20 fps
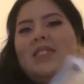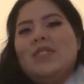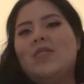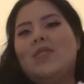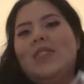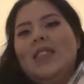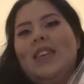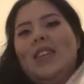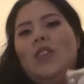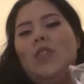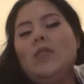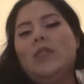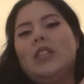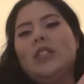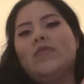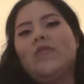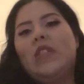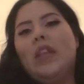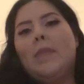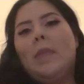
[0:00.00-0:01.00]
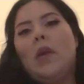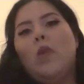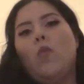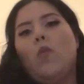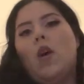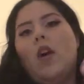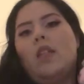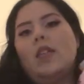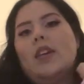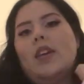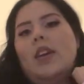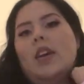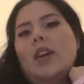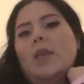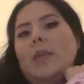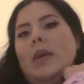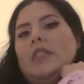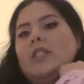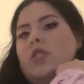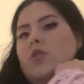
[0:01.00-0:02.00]
so little. Just for like my wallet,
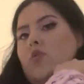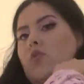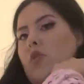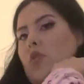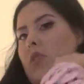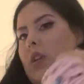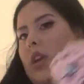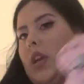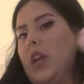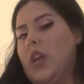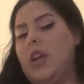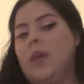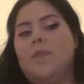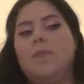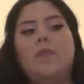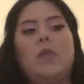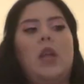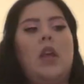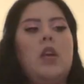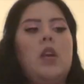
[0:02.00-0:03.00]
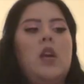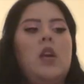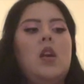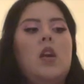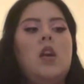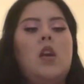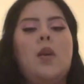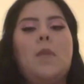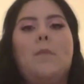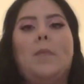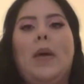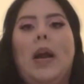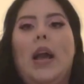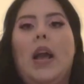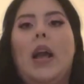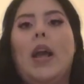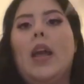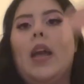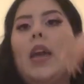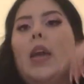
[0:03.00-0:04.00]
my deodorant,
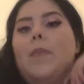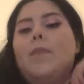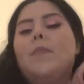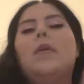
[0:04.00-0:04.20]
my